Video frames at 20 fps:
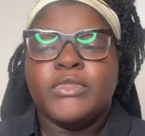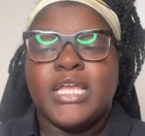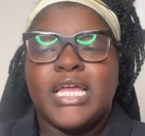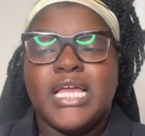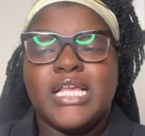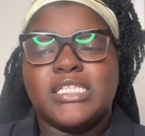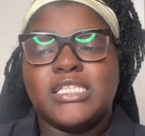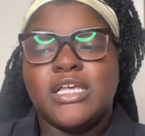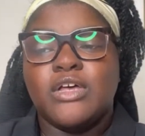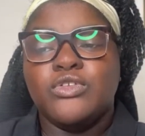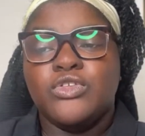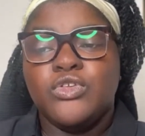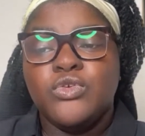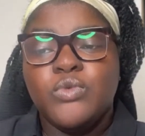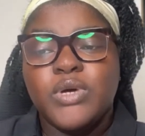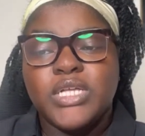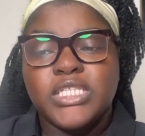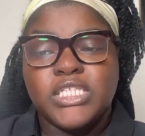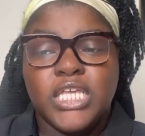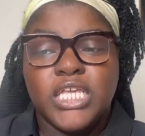And so you
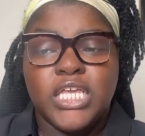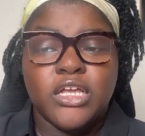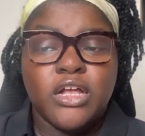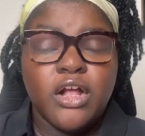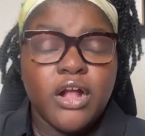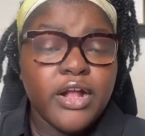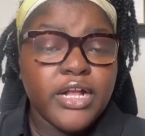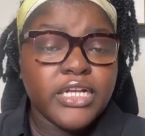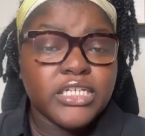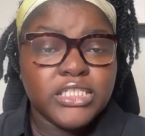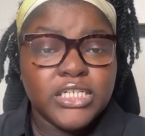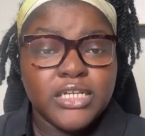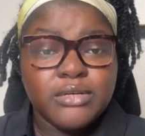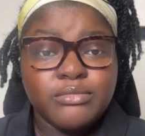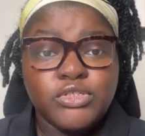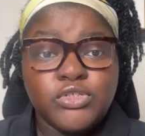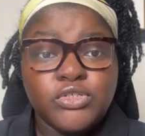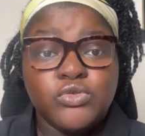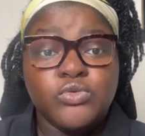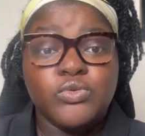want to encourage them
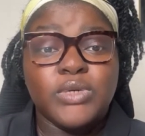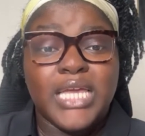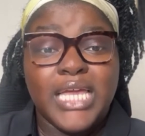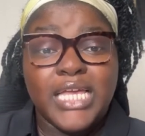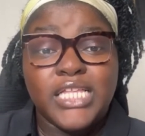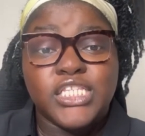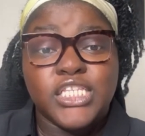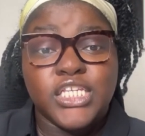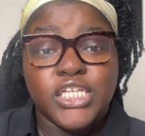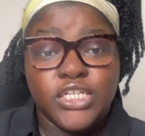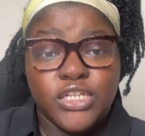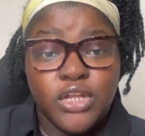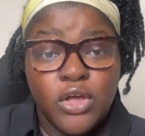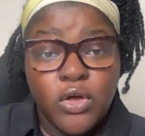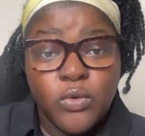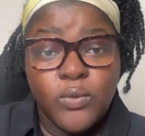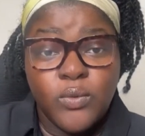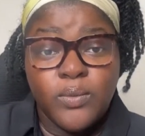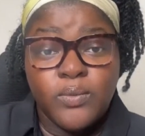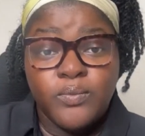to get to
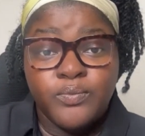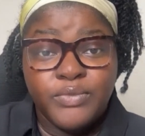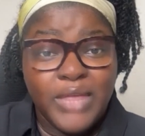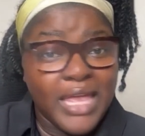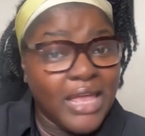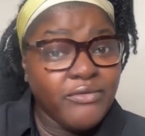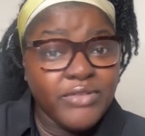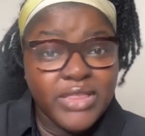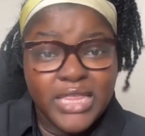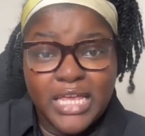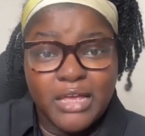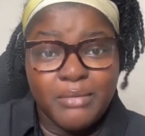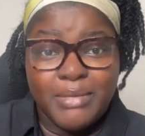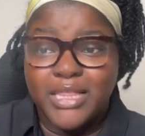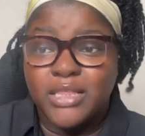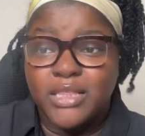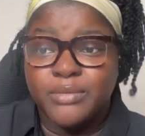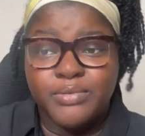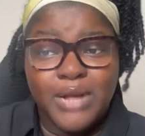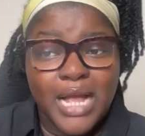know everything about
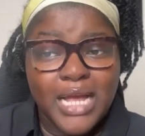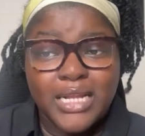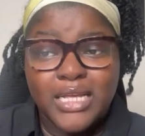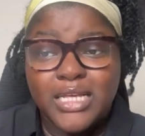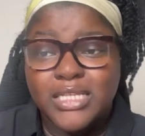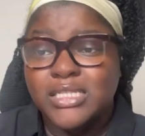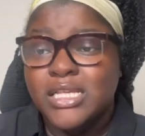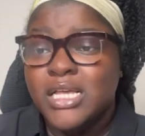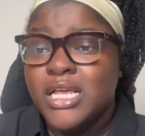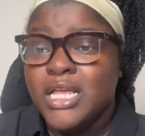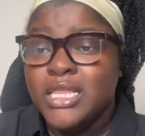the products,